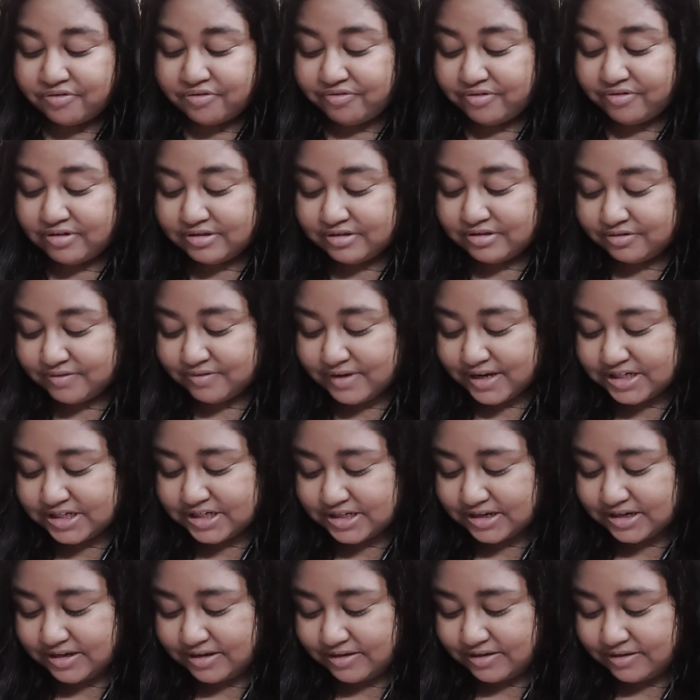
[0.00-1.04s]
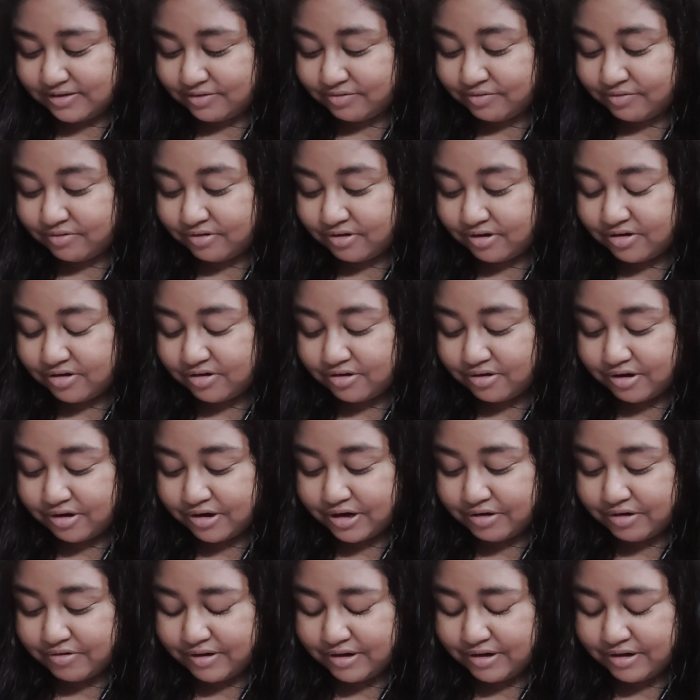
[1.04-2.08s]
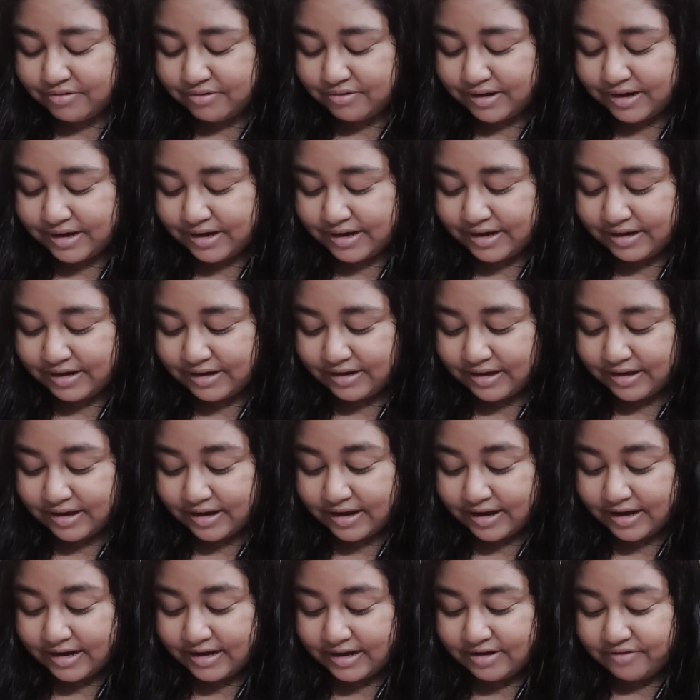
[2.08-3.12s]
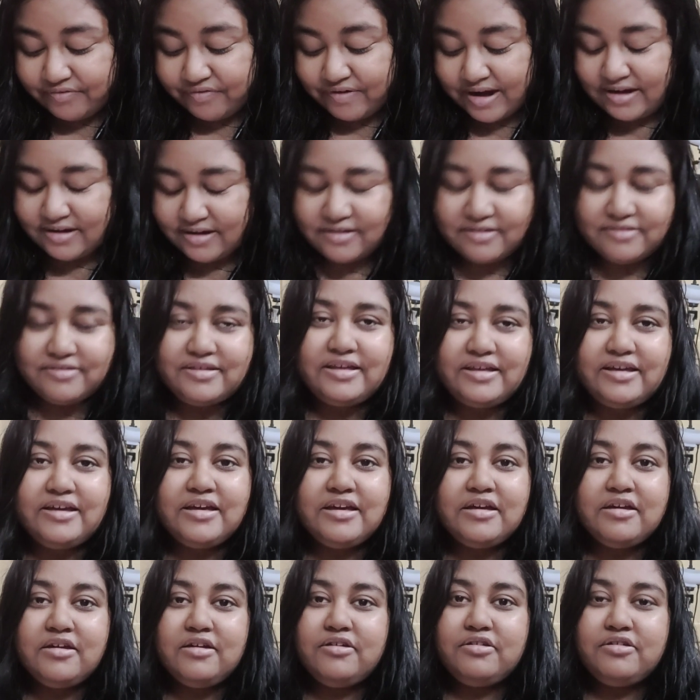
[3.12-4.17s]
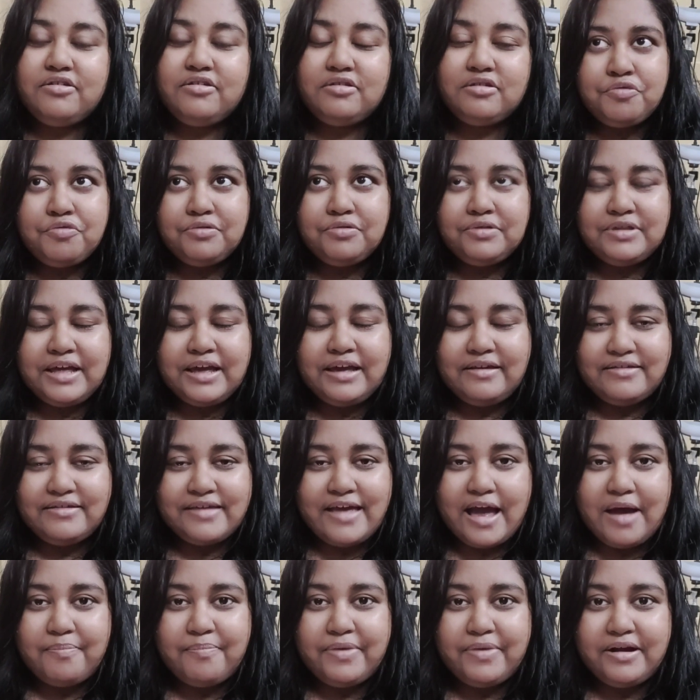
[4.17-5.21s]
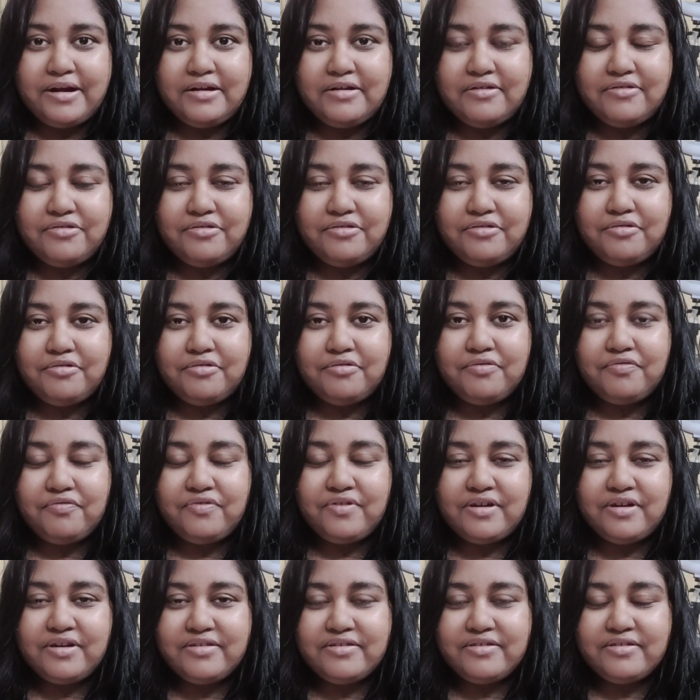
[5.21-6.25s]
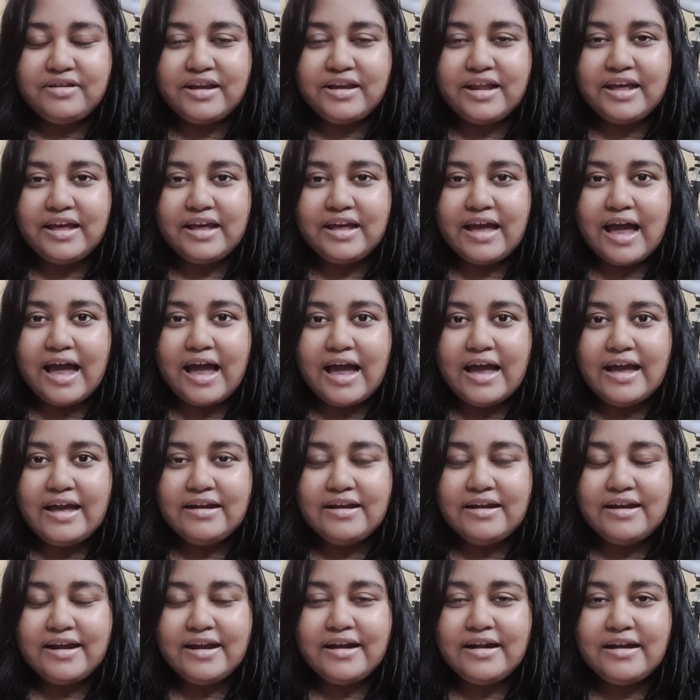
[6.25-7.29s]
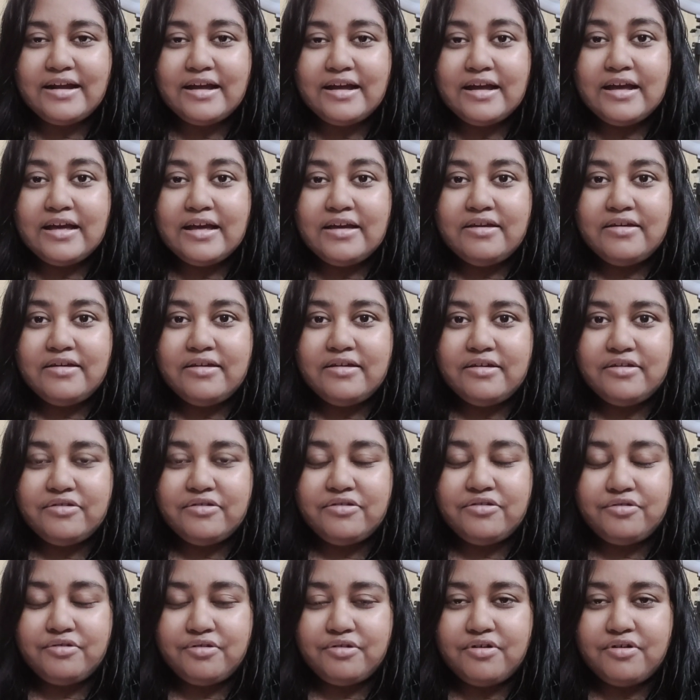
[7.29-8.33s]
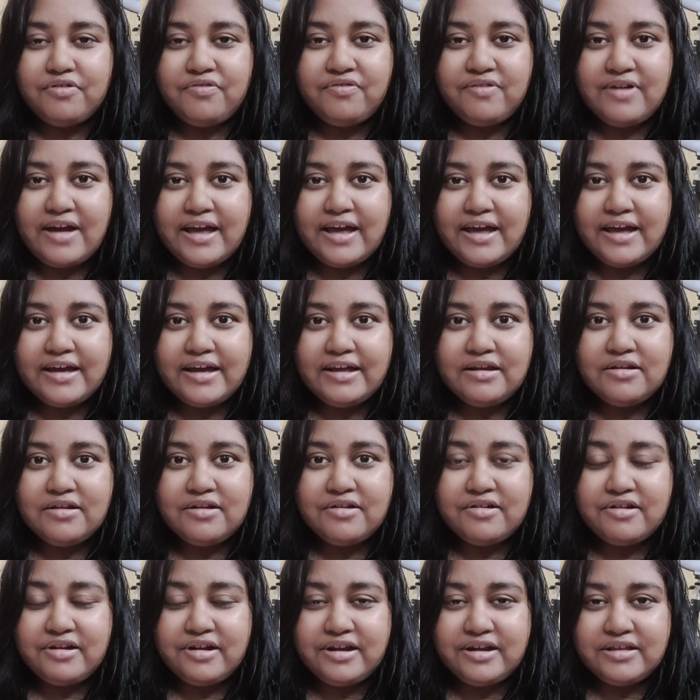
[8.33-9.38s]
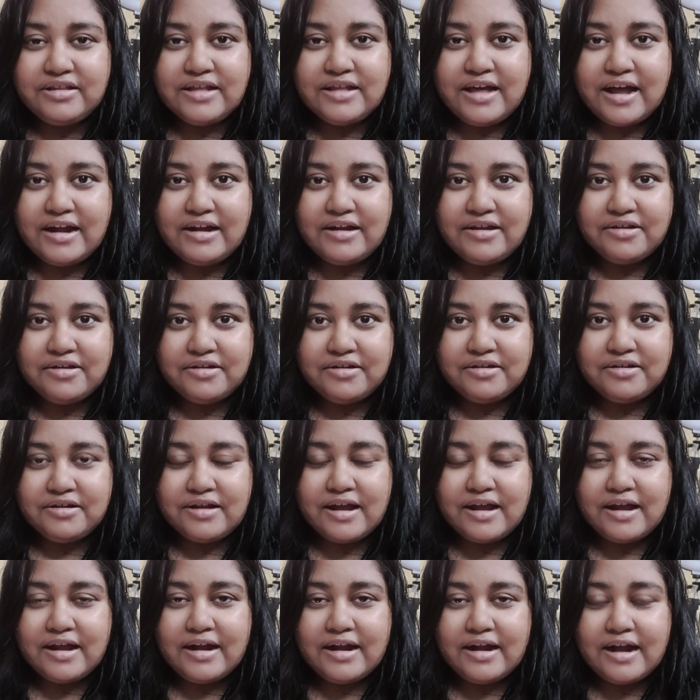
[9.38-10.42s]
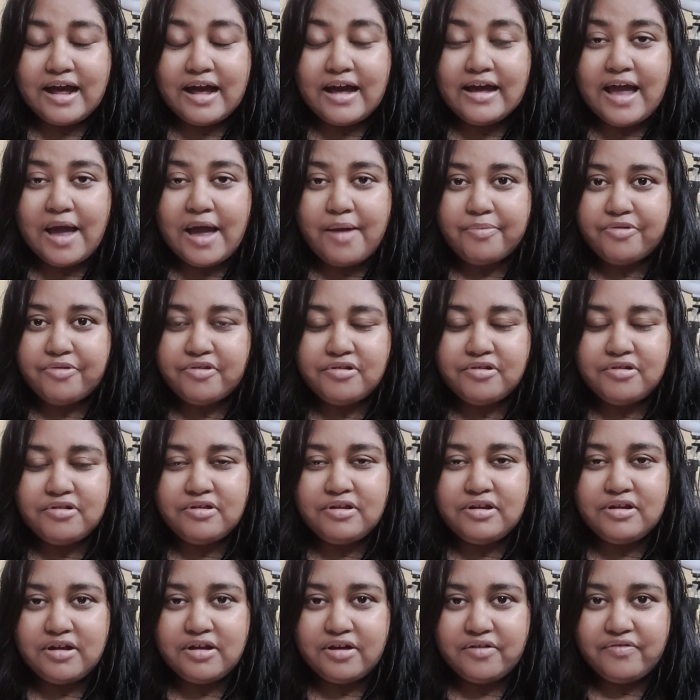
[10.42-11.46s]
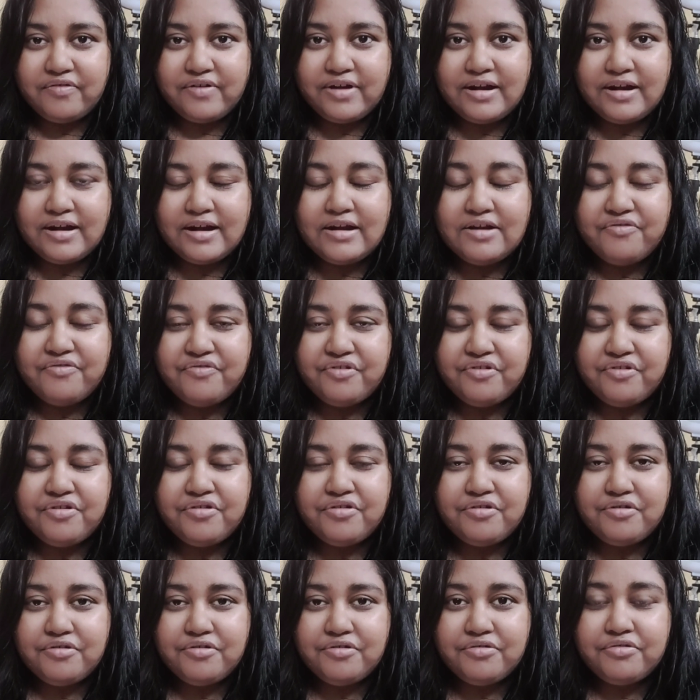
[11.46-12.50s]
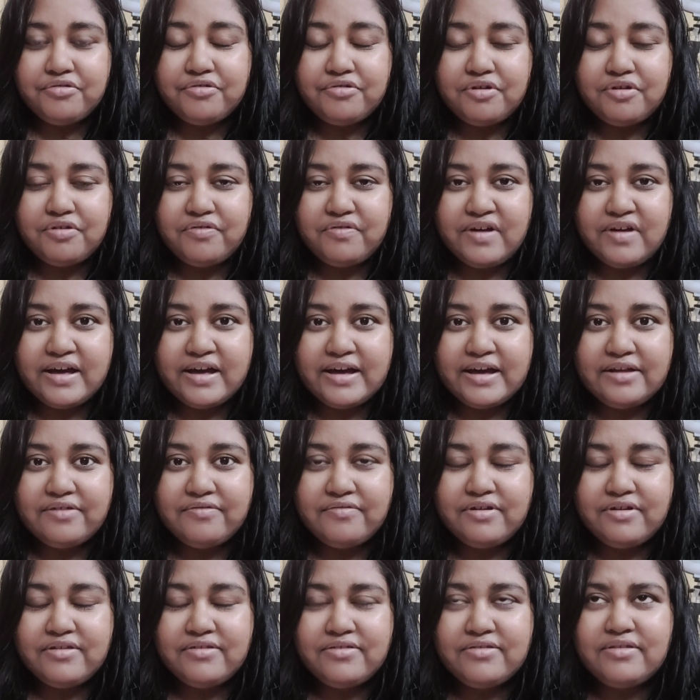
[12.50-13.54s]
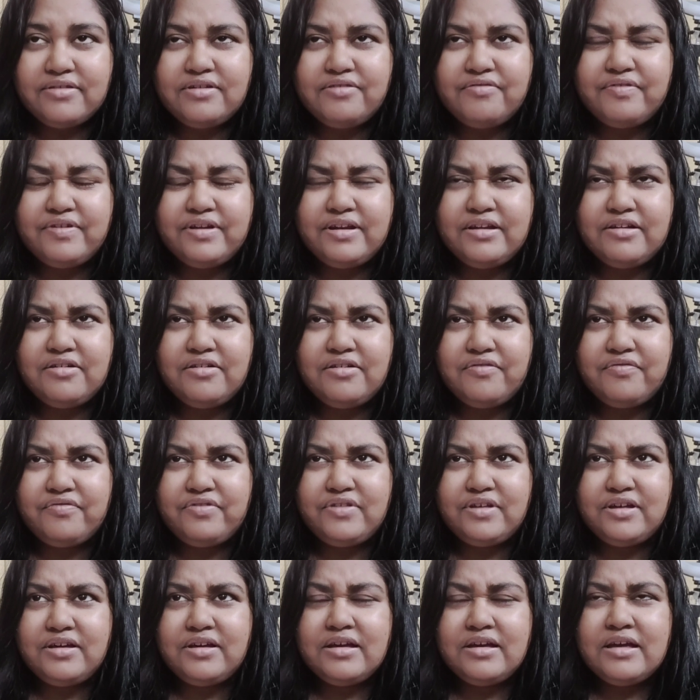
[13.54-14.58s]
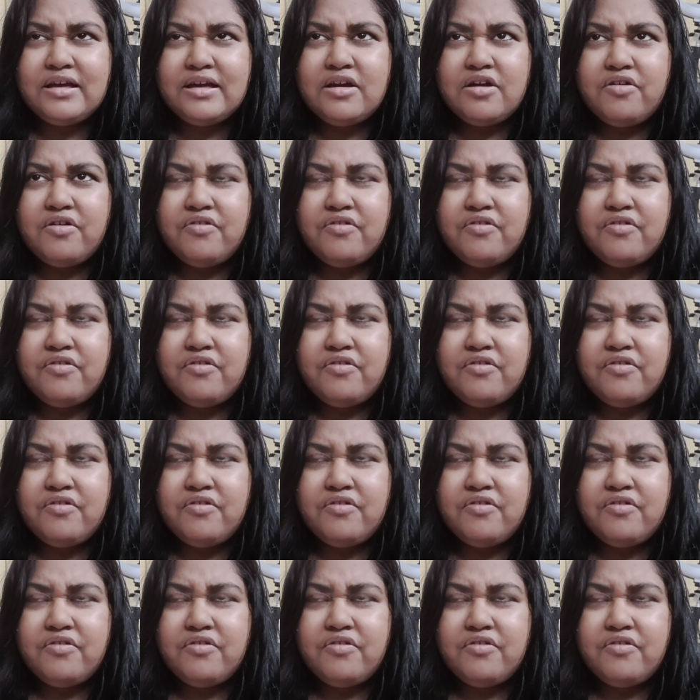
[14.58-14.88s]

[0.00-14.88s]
The first question is, what got you into reading indie fantasy? 2 things happened. So firstly, I read Sword of Kaigen earlier that year and I absolutely loved it. And if you don't know, Sword of Kaigen was the winner of the